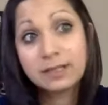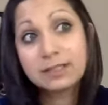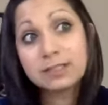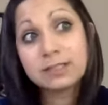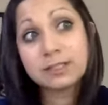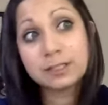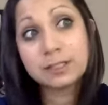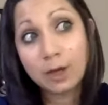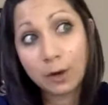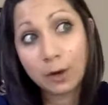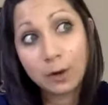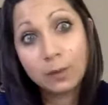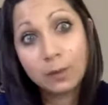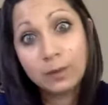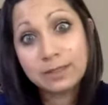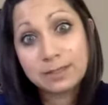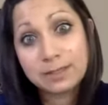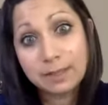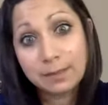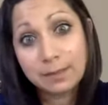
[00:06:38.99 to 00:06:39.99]
So
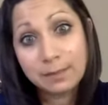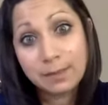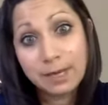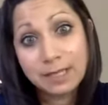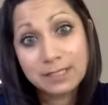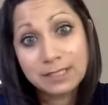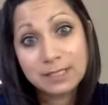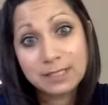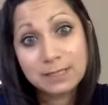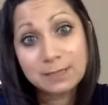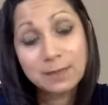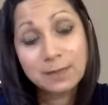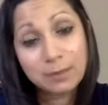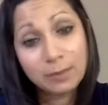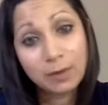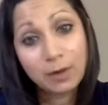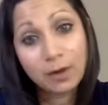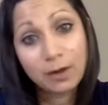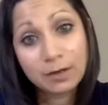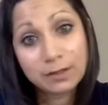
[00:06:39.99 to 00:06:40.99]
in some cases, people
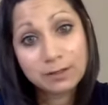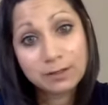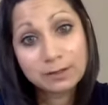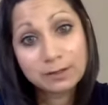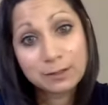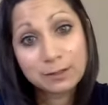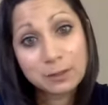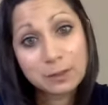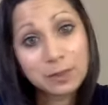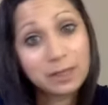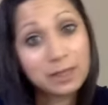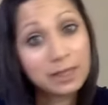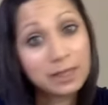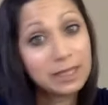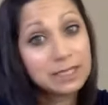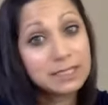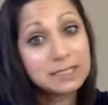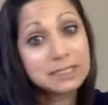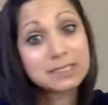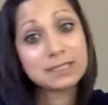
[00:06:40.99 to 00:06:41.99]
are doing
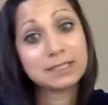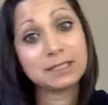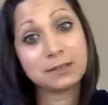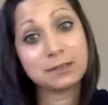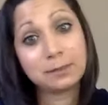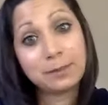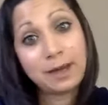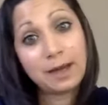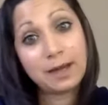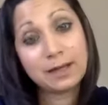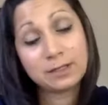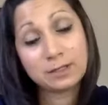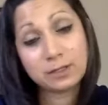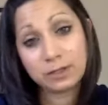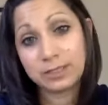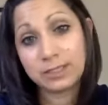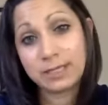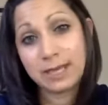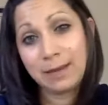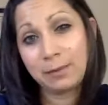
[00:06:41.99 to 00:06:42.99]
things a little bit under
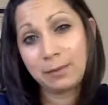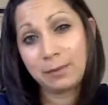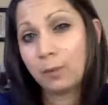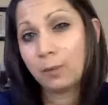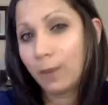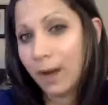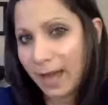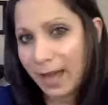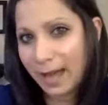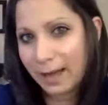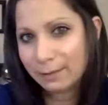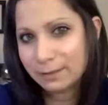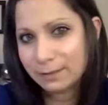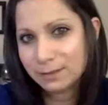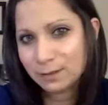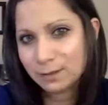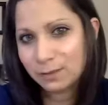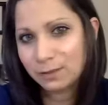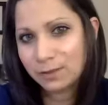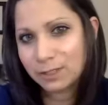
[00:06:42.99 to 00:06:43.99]
the table. What happens
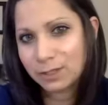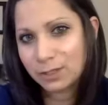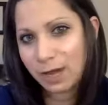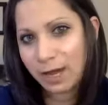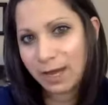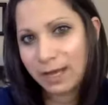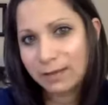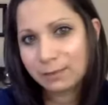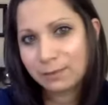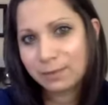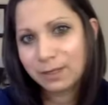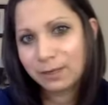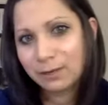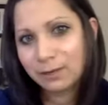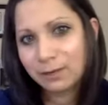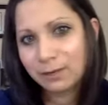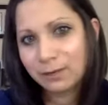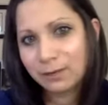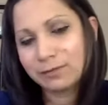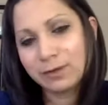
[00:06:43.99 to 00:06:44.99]
when we try and
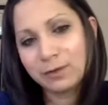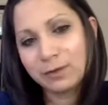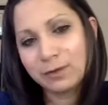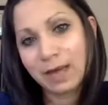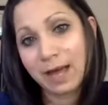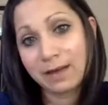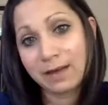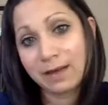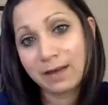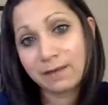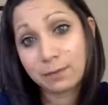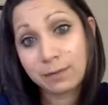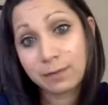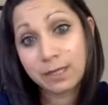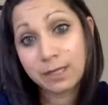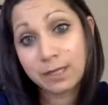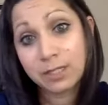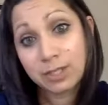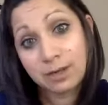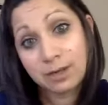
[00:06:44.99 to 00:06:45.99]
peer review that
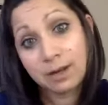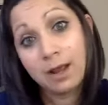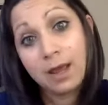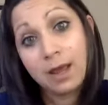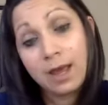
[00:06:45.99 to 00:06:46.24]
information?